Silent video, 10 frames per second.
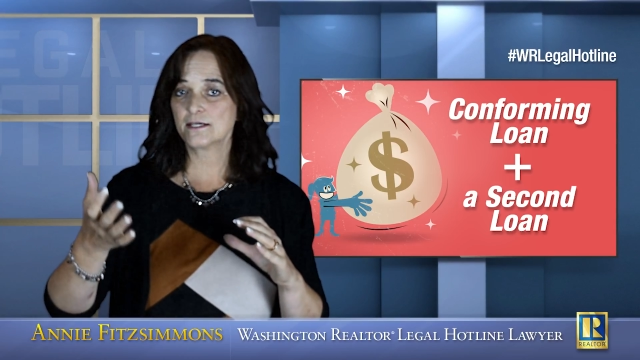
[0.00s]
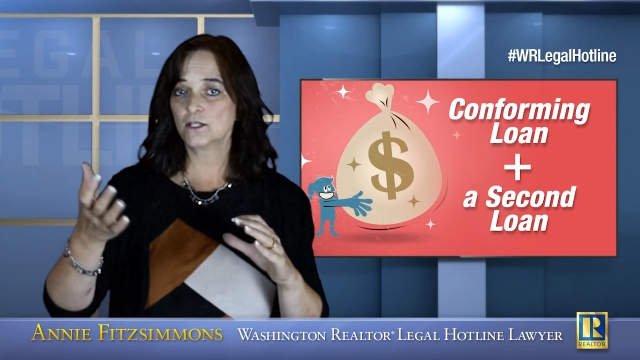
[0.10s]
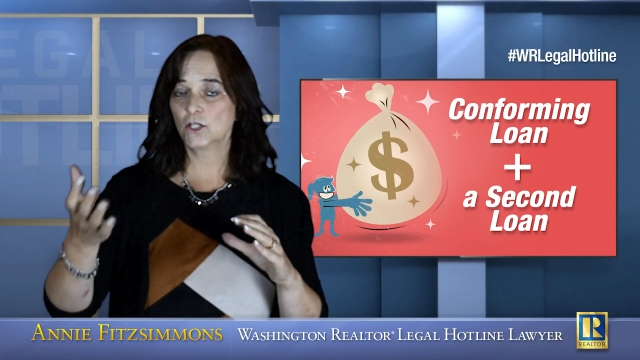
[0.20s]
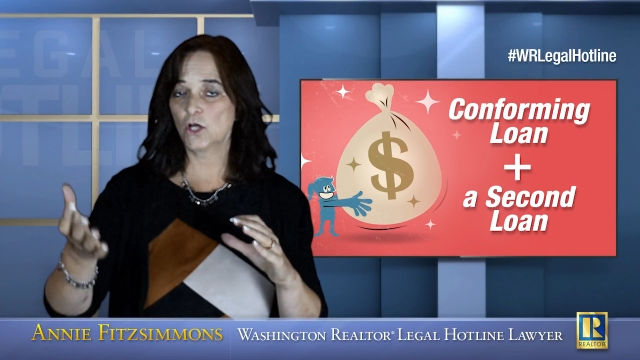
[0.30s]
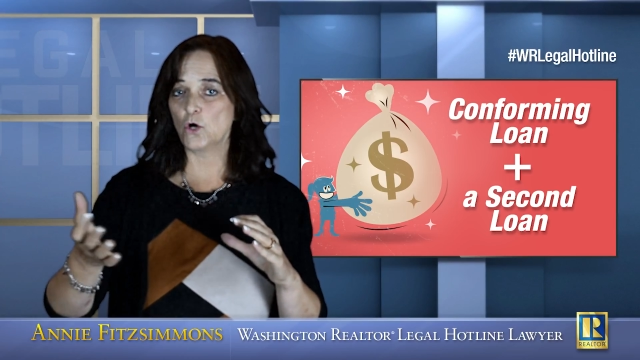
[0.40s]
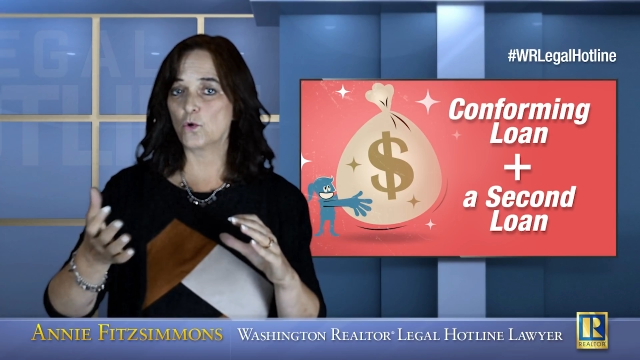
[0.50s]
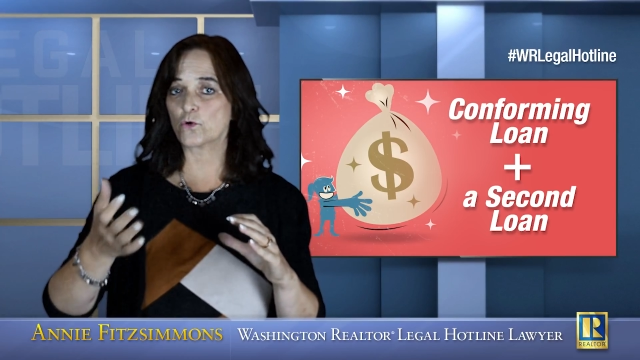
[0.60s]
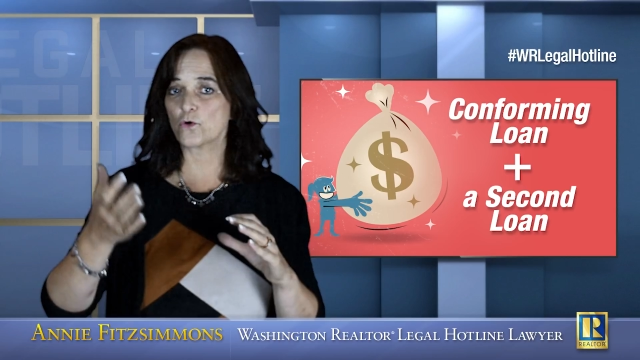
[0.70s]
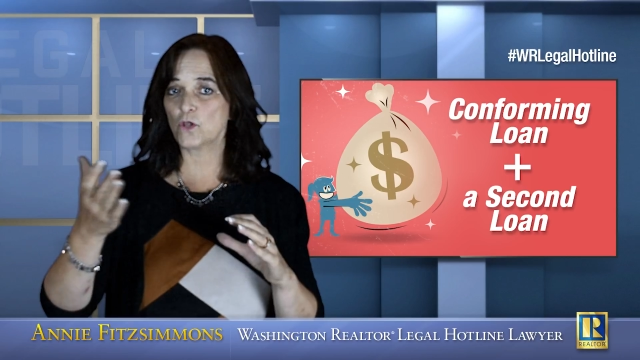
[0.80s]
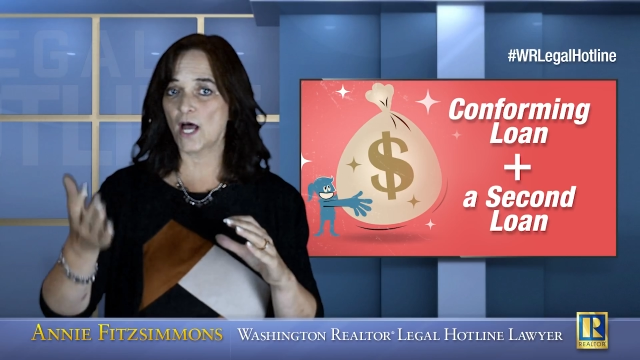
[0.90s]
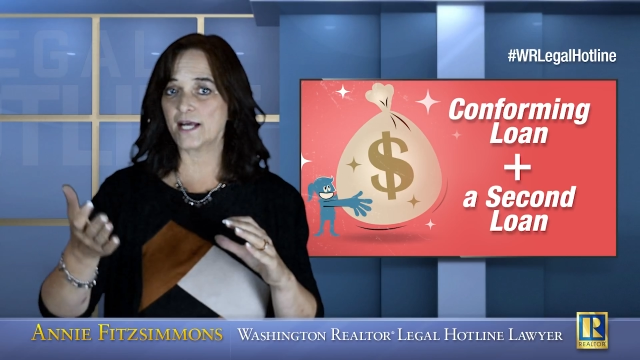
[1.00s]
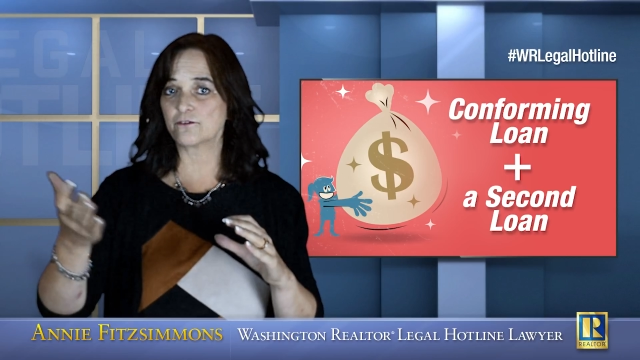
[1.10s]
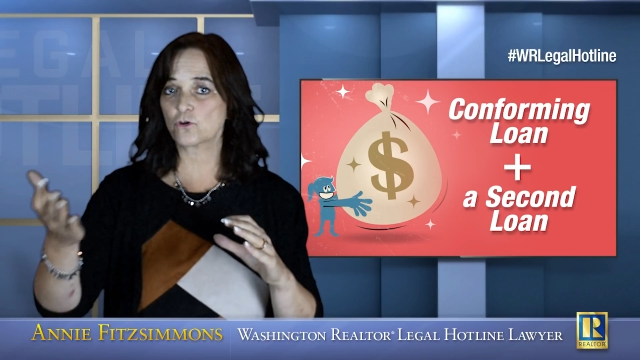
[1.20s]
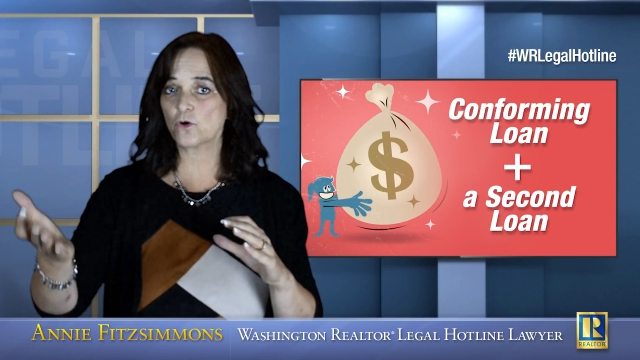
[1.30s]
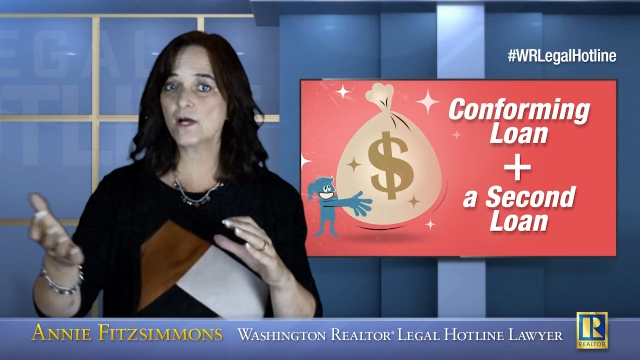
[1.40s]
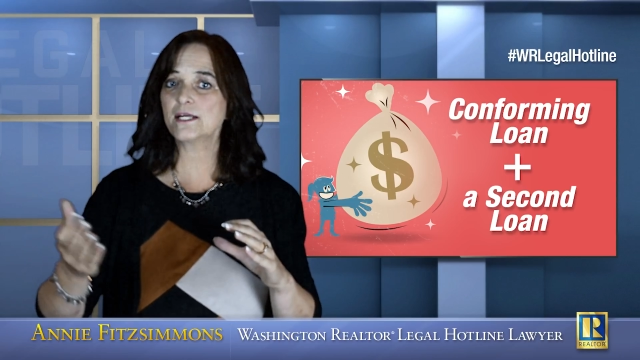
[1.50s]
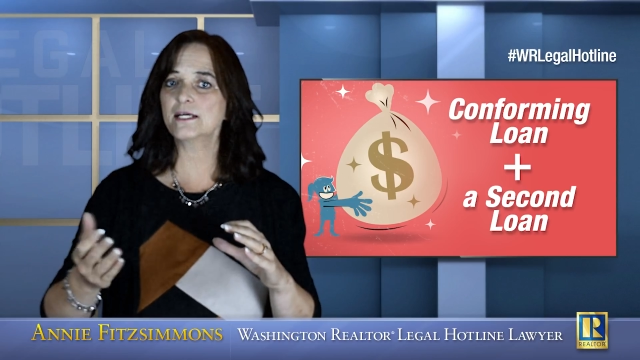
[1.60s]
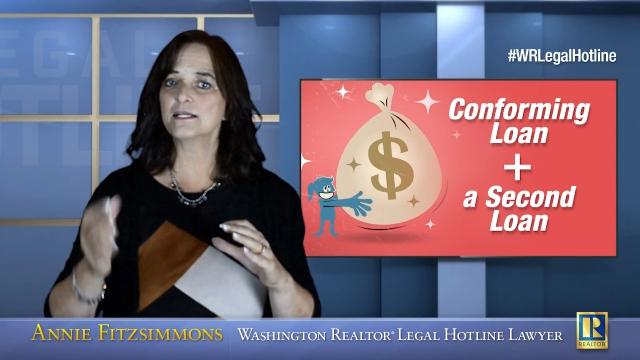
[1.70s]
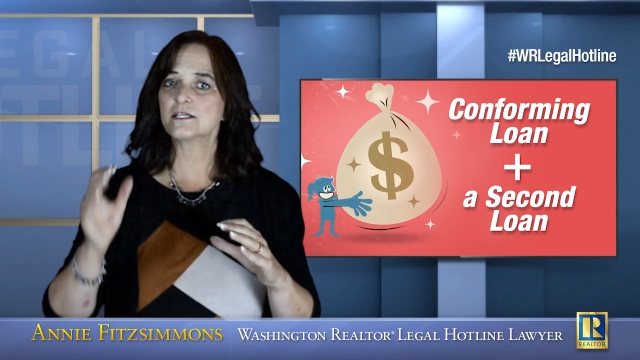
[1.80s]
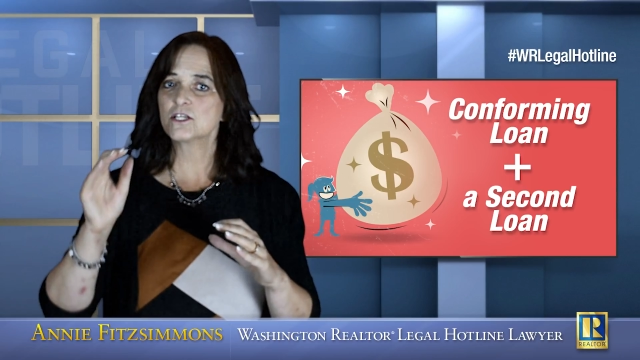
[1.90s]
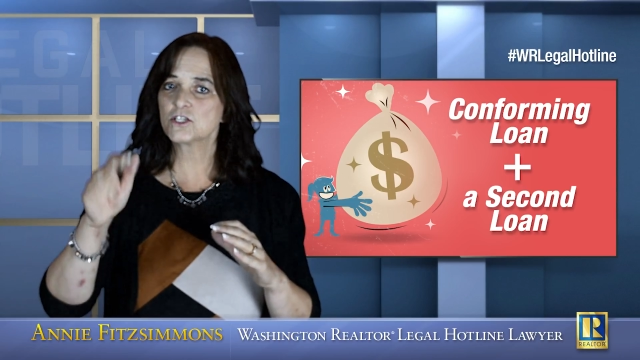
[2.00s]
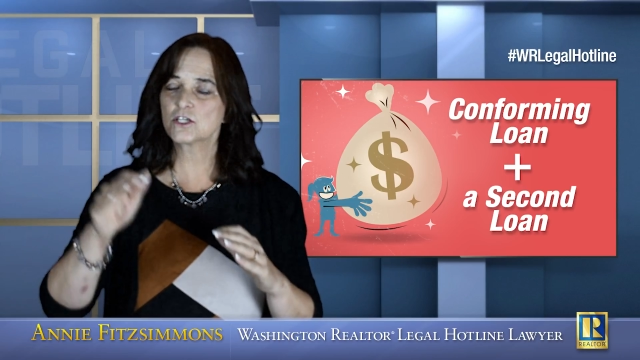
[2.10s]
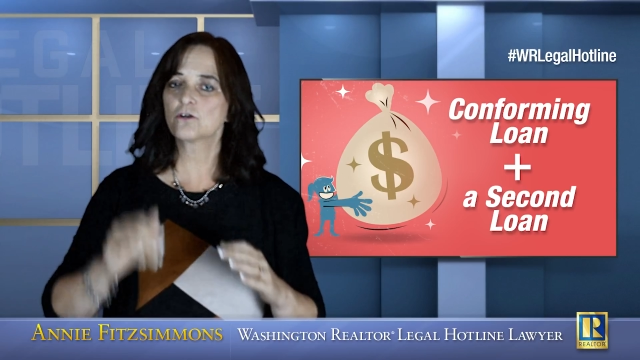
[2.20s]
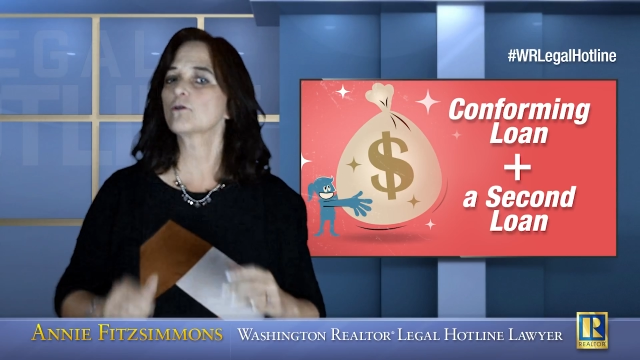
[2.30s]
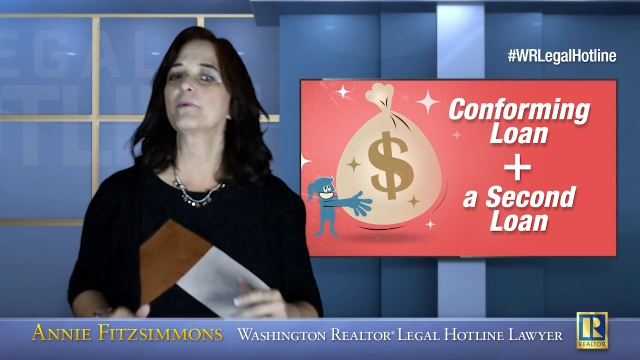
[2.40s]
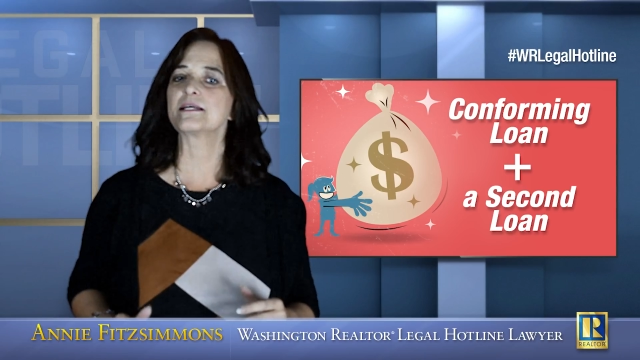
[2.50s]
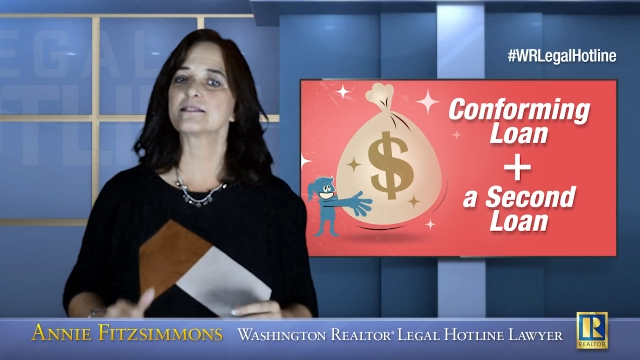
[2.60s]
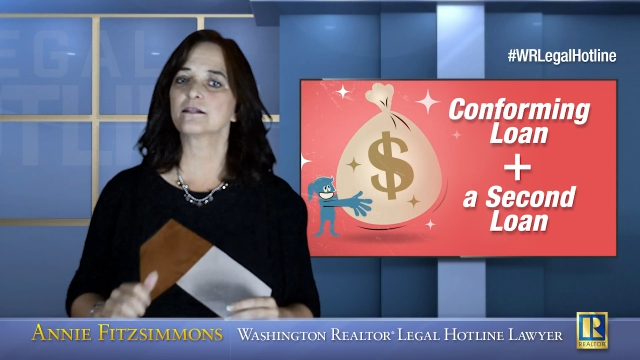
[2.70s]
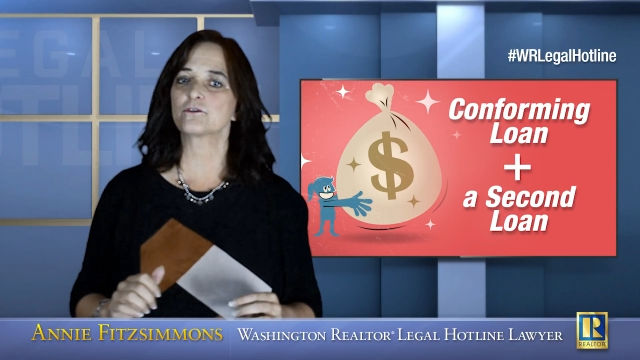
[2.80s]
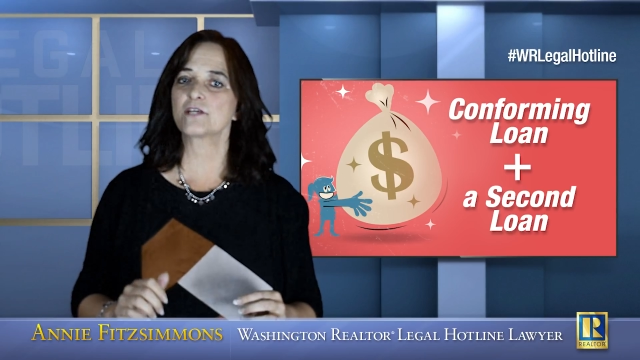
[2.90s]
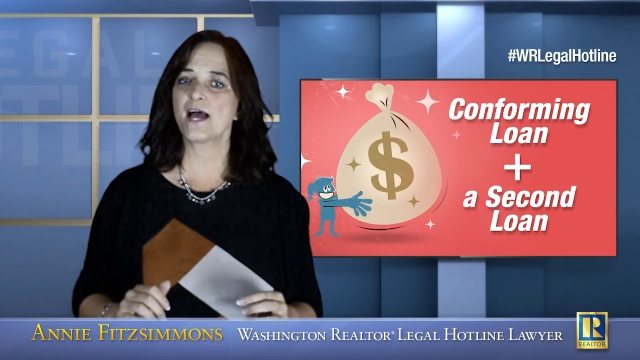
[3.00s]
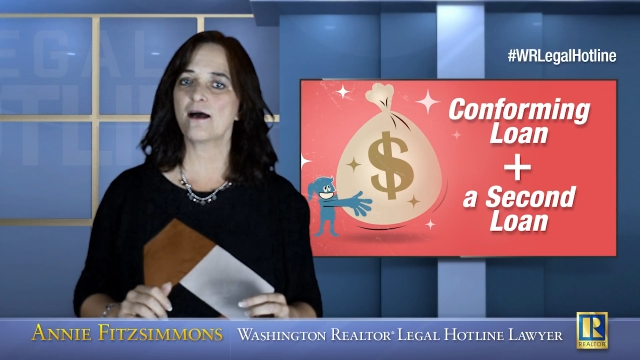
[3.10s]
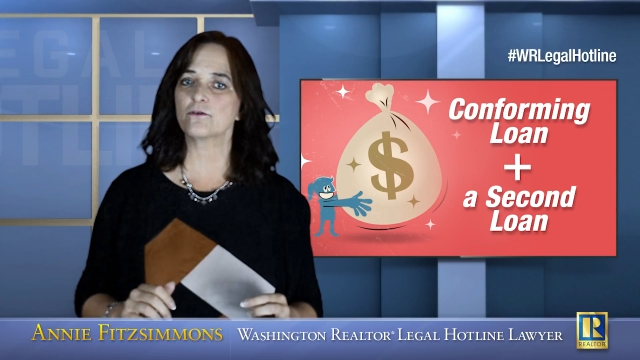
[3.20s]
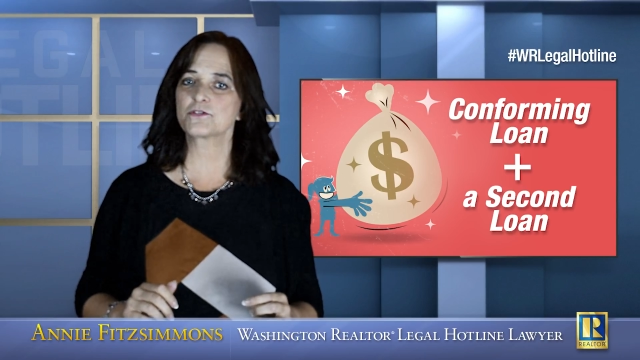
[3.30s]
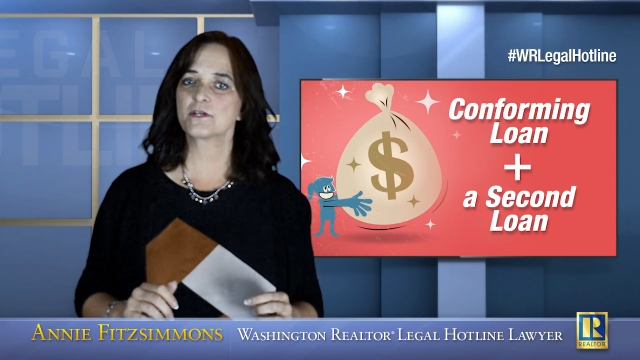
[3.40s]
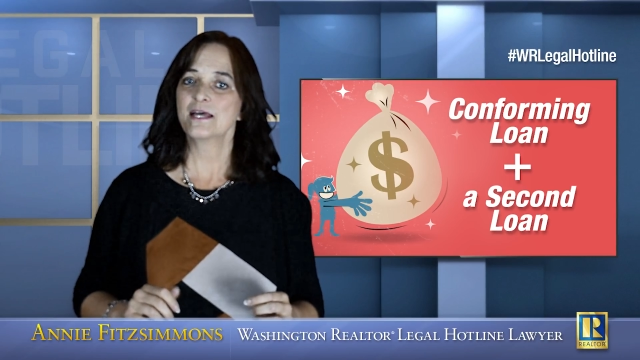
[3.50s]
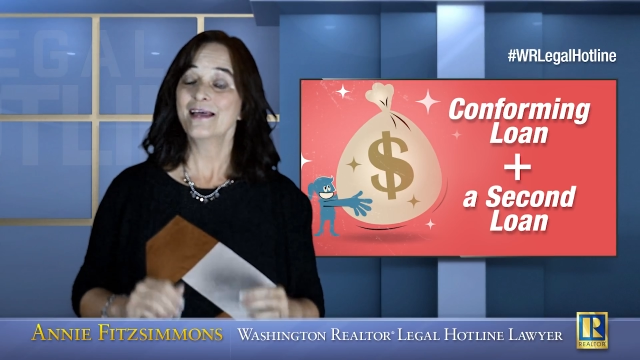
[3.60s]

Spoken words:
loan or line of credit secured by seller's house.